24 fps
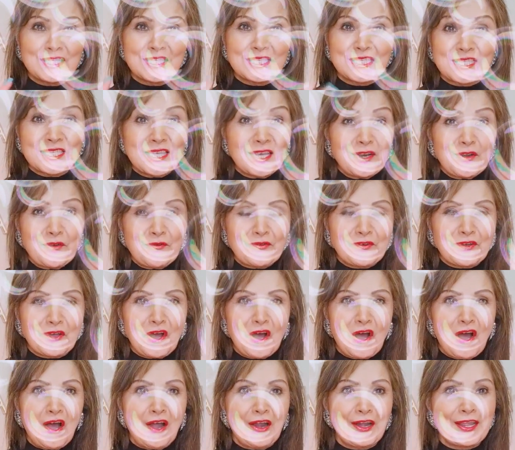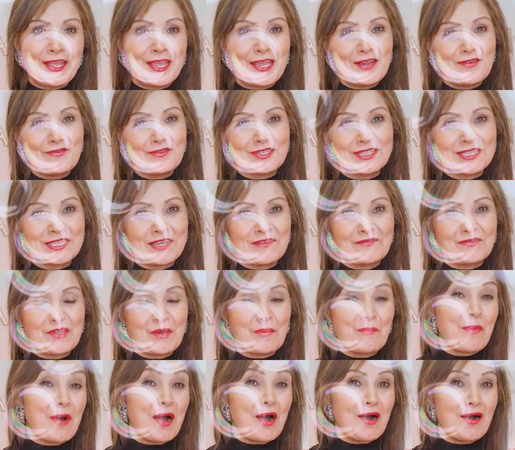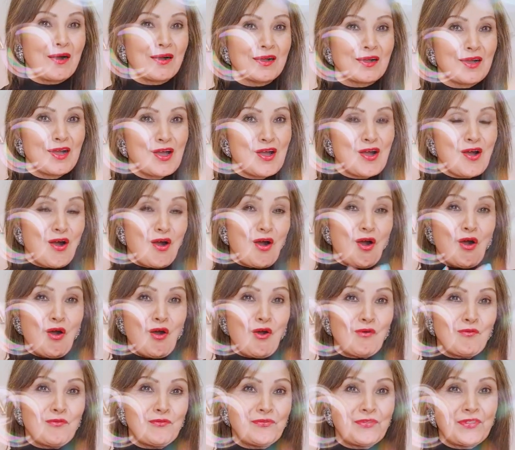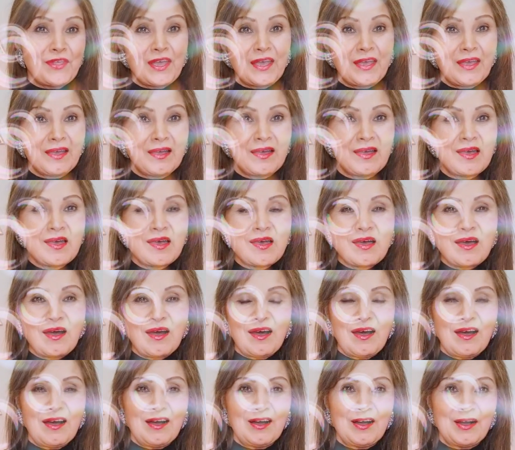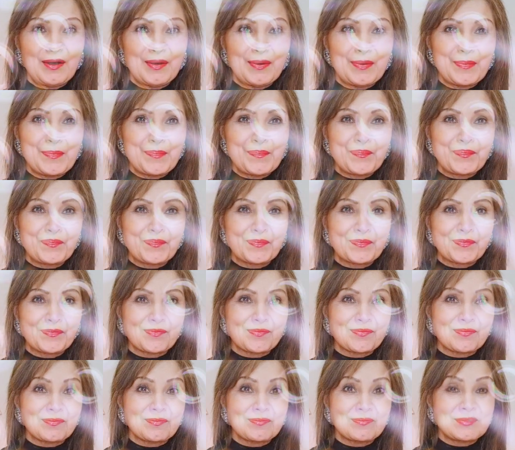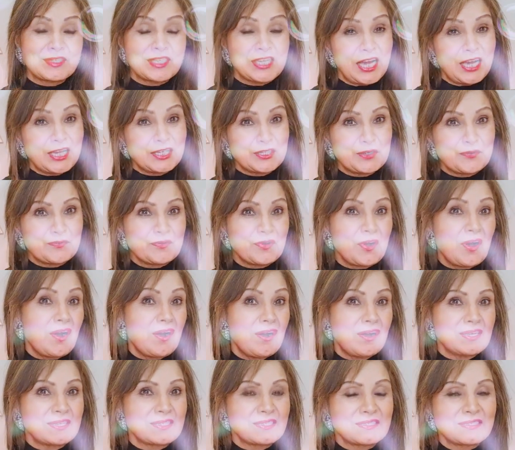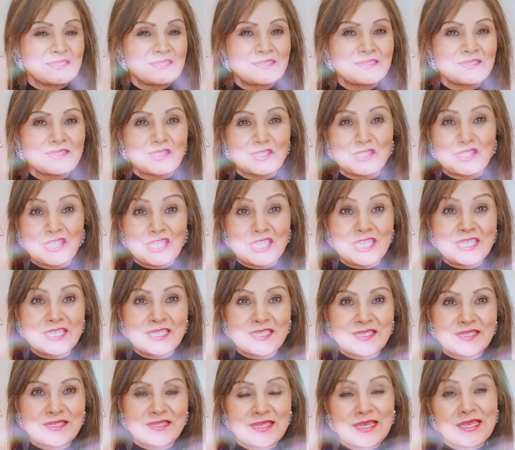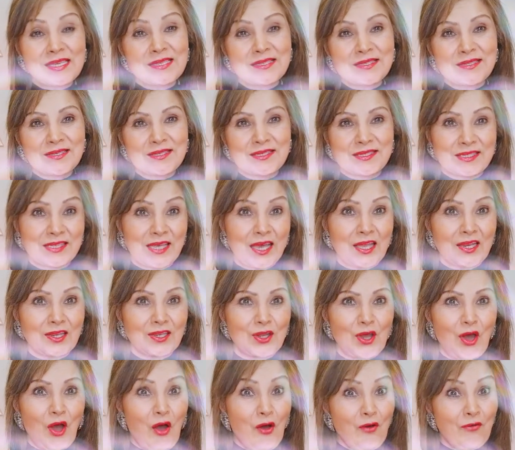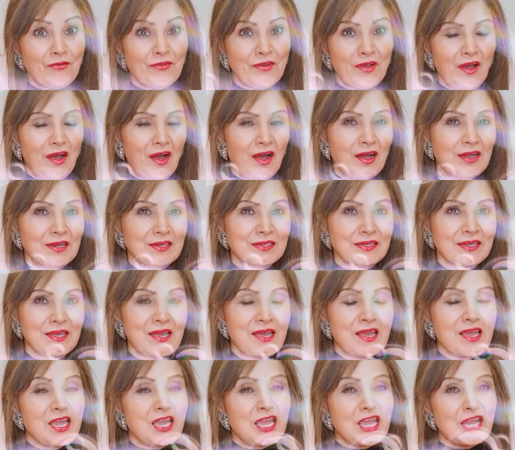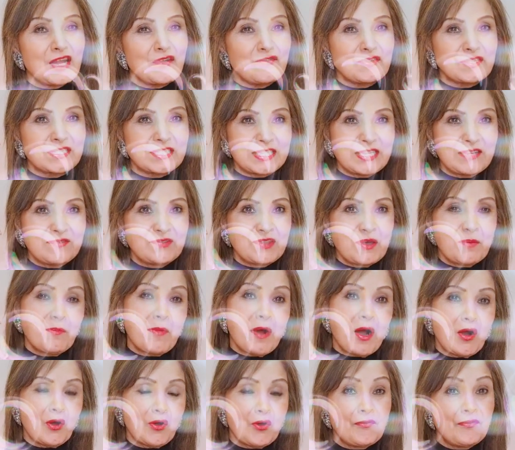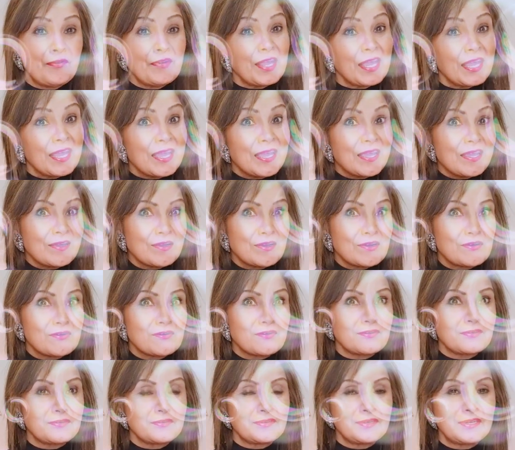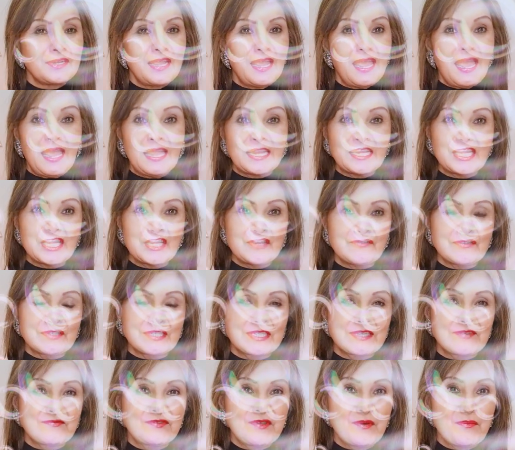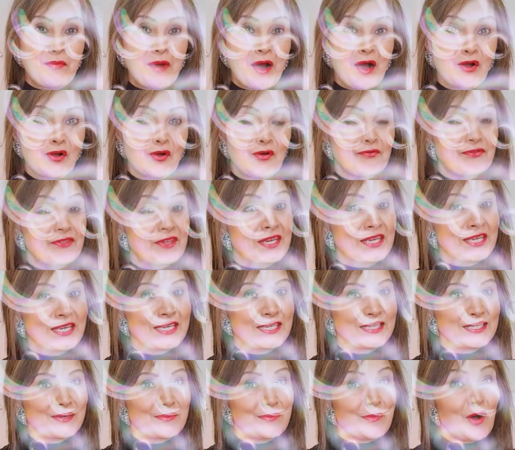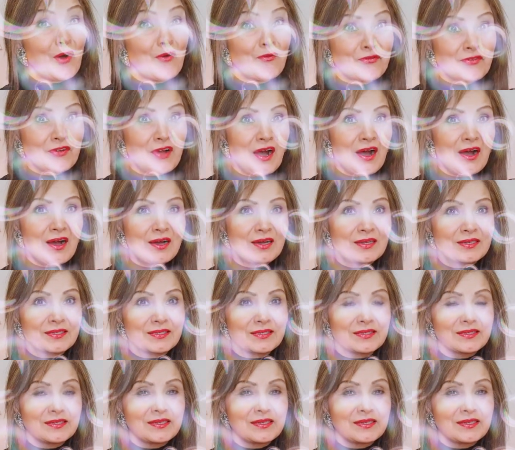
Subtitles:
Son of God. He received the mark of the child of God. So Jesus is the Son of God. He received the mark of heir, and he received the mark of the Kingdom of God.